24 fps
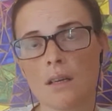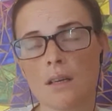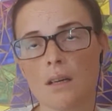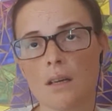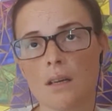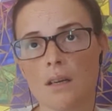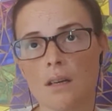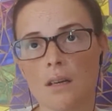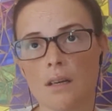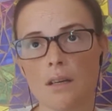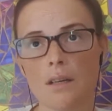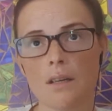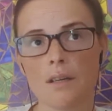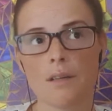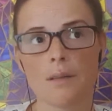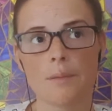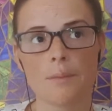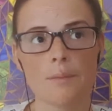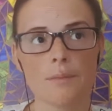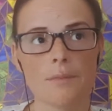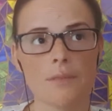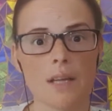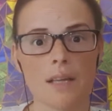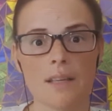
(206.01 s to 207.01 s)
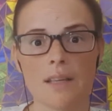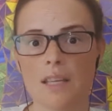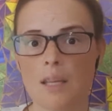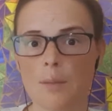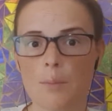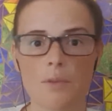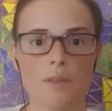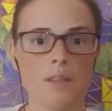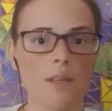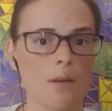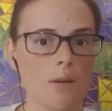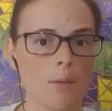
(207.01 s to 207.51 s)
The
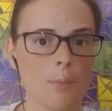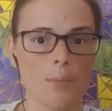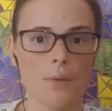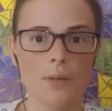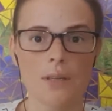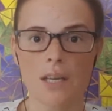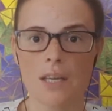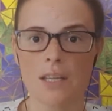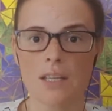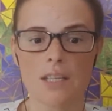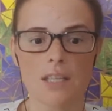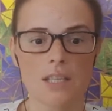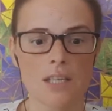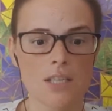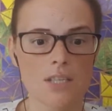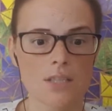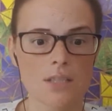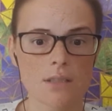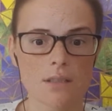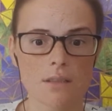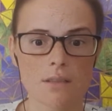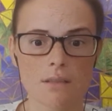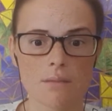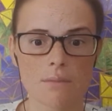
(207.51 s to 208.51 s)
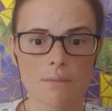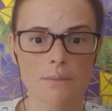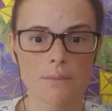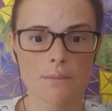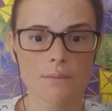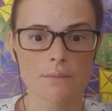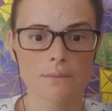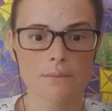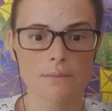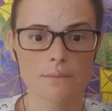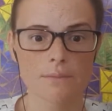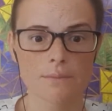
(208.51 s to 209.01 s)
chemotherapy, radiation,
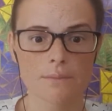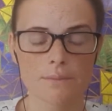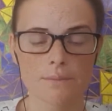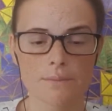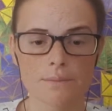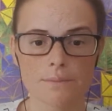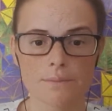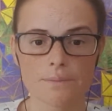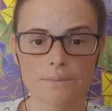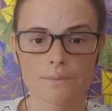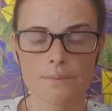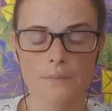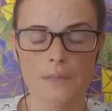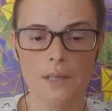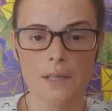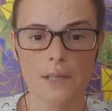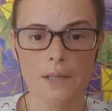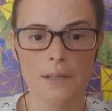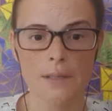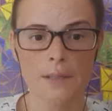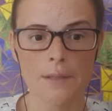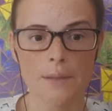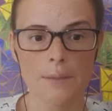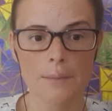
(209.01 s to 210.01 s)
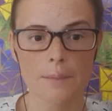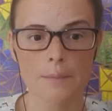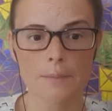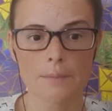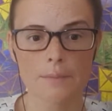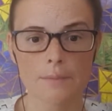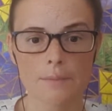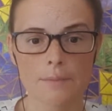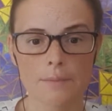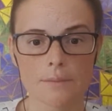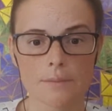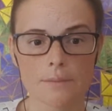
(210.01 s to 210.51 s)

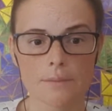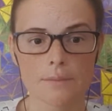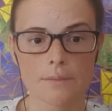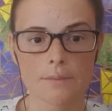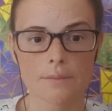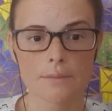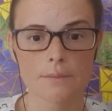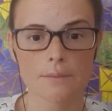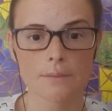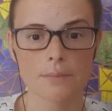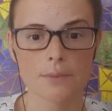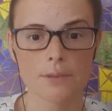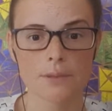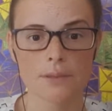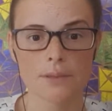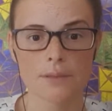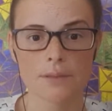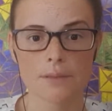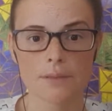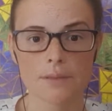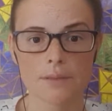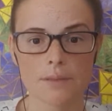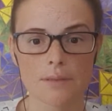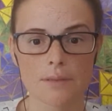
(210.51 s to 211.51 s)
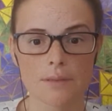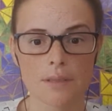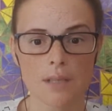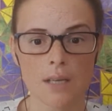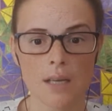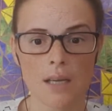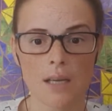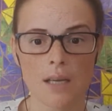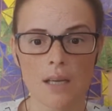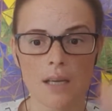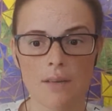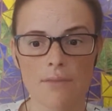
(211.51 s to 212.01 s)
but
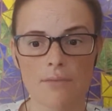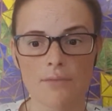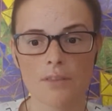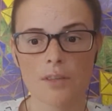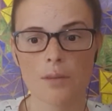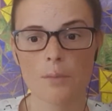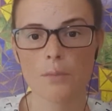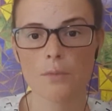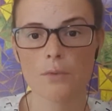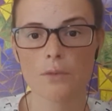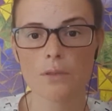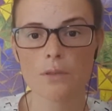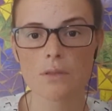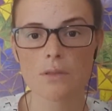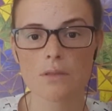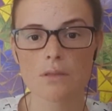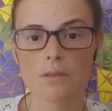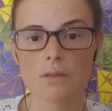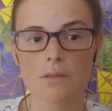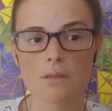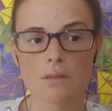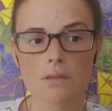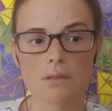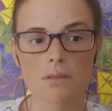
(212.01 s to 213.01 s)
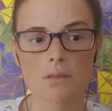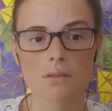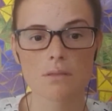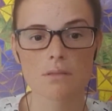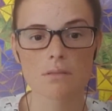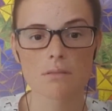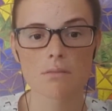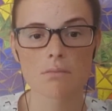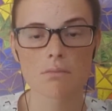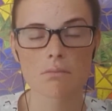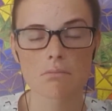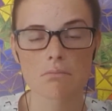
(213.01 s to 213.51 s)
after
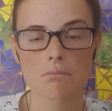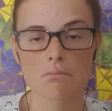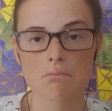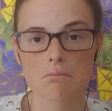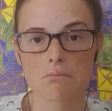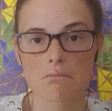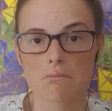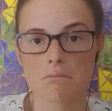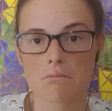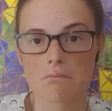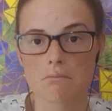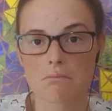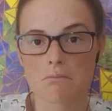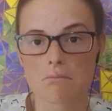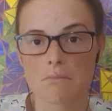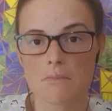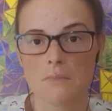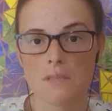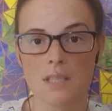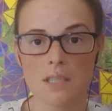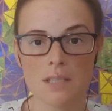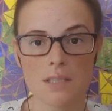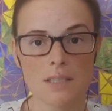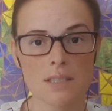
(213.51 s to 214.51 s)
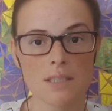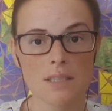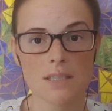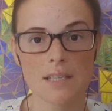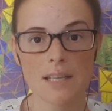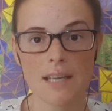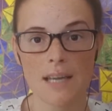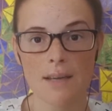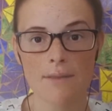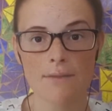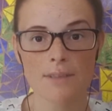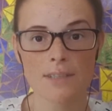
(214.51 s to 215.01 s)
months they didn't
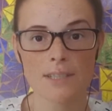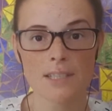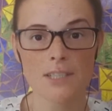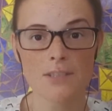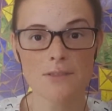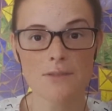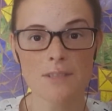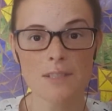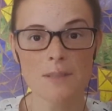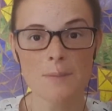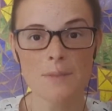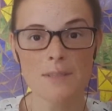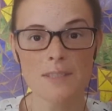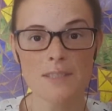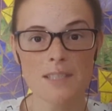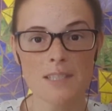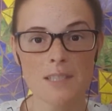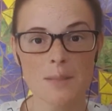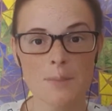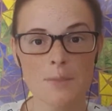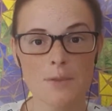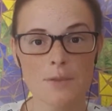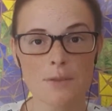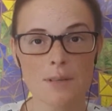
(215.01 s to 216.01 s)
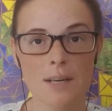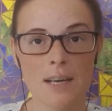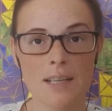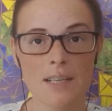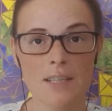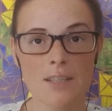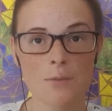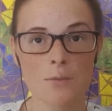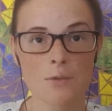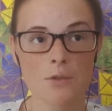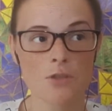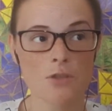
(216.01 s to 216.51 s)
have any treatments anymore, and
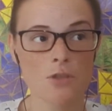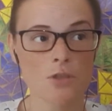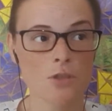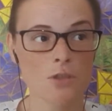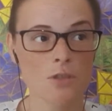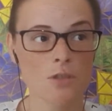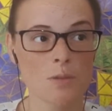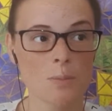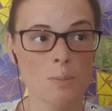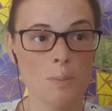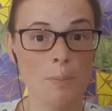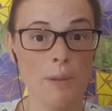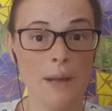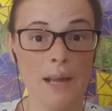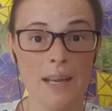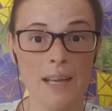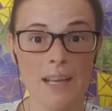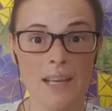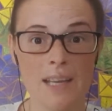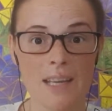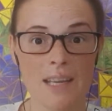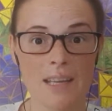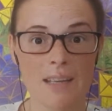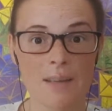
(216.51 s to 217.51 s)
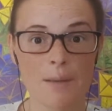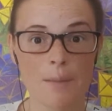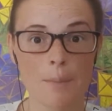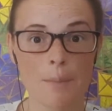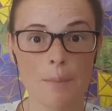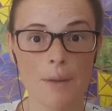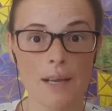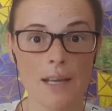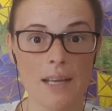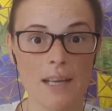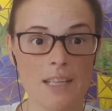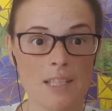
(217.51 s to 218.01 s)
it was just back
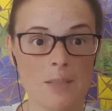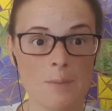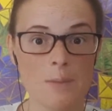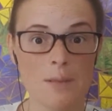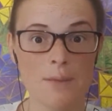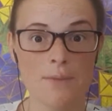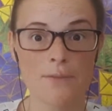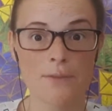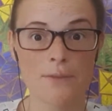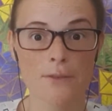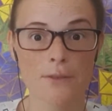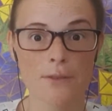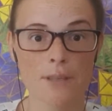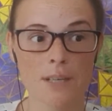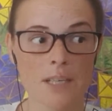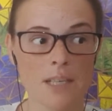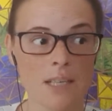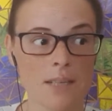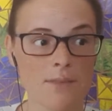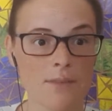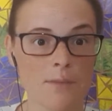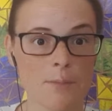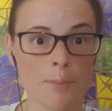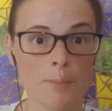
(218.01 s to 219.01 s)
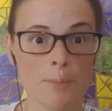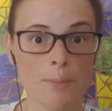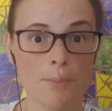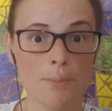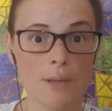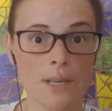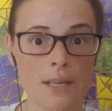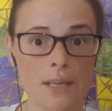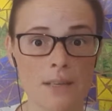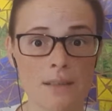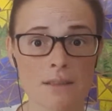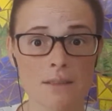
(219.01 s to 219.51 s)
as before, and even
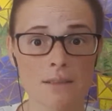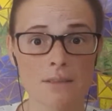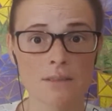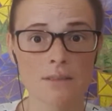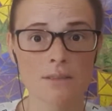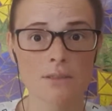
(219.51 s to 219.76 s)
bigger.